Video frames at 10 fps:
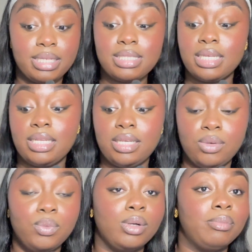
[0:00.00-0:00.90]
it and he
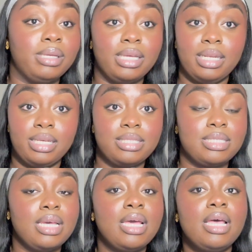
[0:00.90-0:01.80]
will be in it.
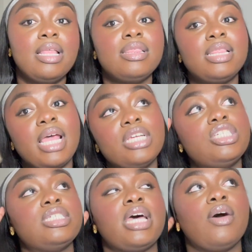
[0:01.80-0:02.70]
That's
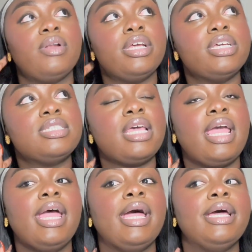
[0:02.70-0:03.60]
just how it is.
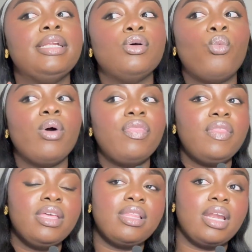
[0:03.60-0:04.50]
And one
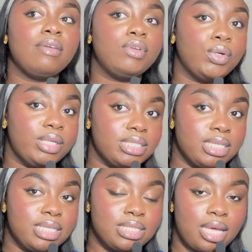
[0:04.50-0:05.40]
thing that I've
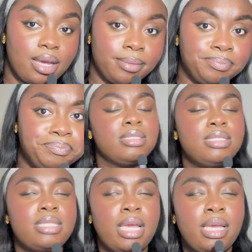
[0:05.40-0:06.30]
noticed is that
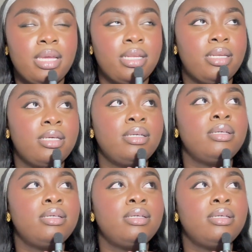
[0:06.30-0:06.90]
Satan